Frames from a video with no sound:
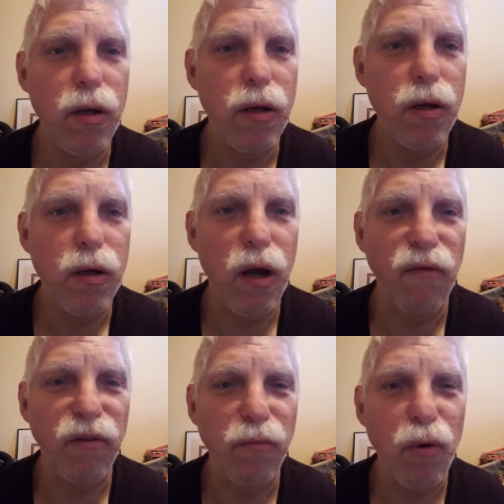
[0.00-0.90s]
Now,
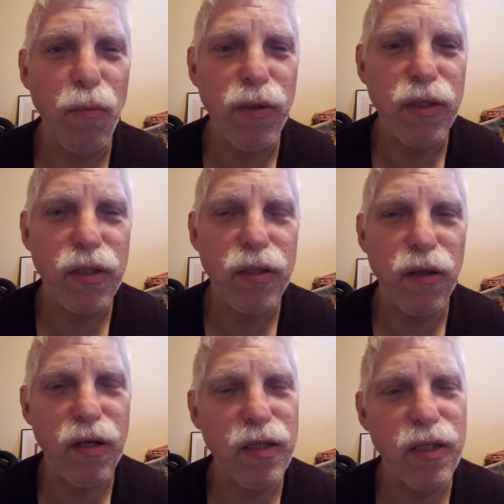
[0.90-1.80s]
for the purposes of
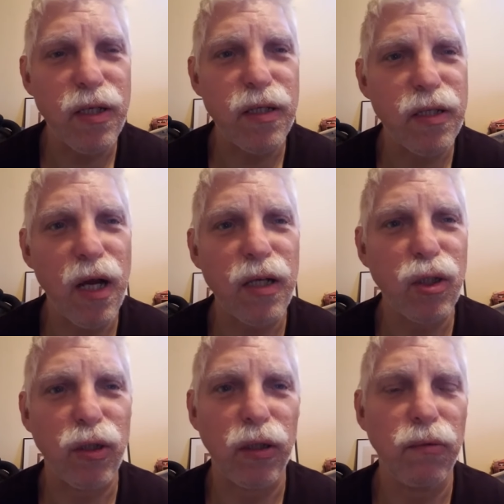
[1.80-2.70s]
this
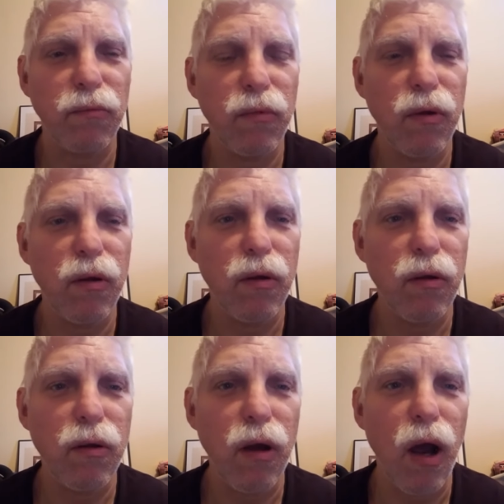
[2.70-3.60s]
discussion,
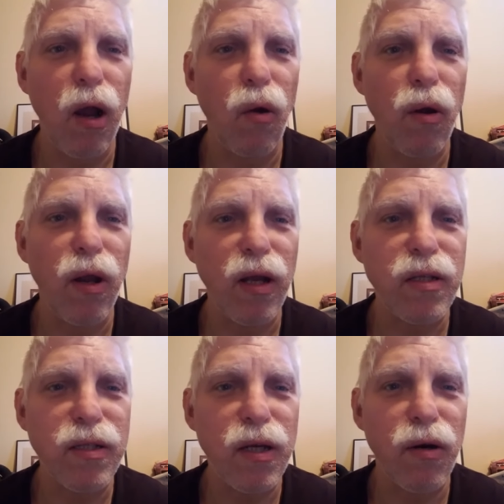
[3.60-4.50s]
I'm going to
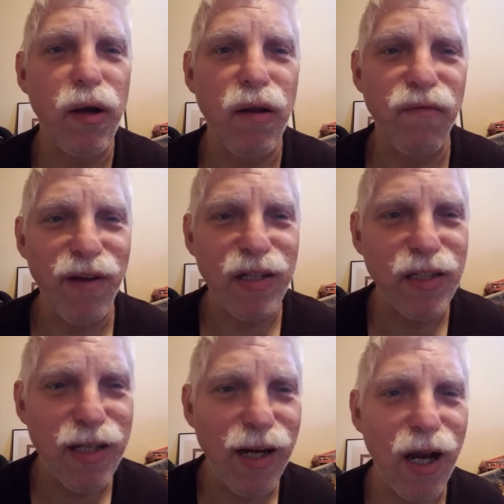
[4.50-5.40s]
consider
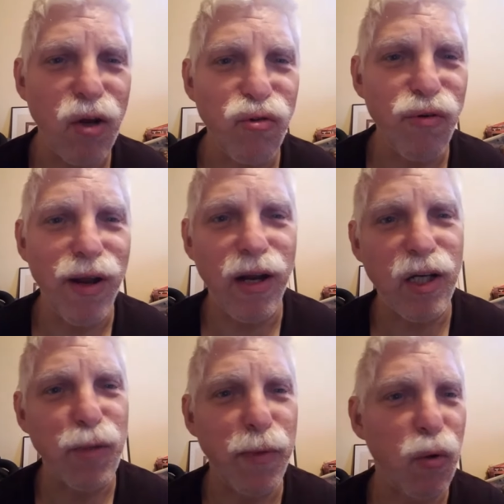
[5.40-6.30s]
investing and trading
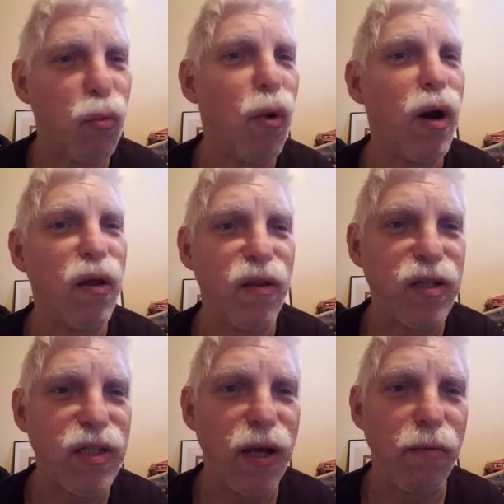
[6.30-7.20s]
to be one of the
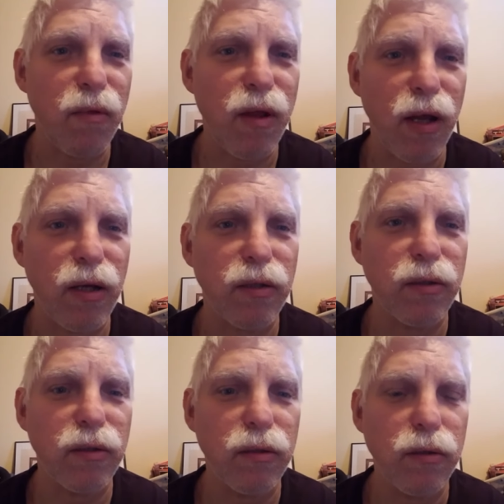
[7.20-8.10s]
same things,
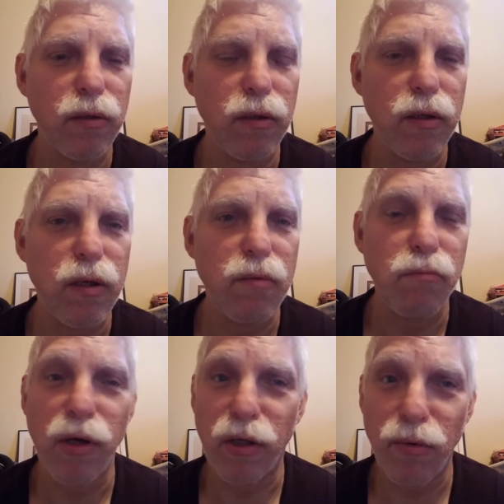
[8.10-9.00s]

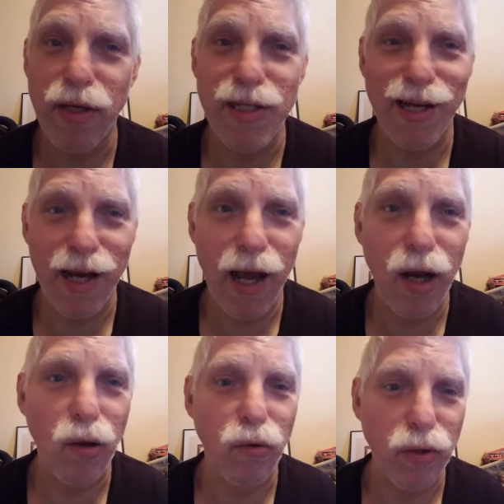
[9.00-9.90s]
but there is a
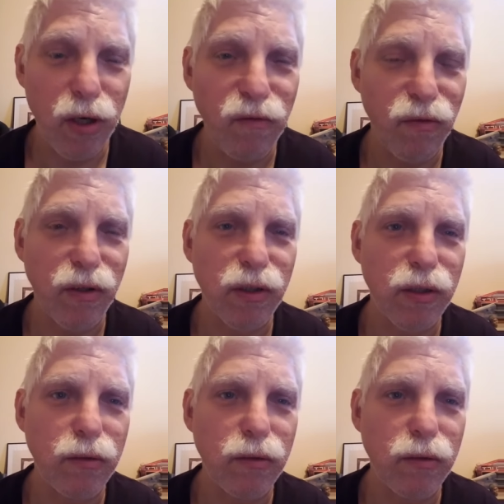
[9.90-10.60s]
mechanical difference.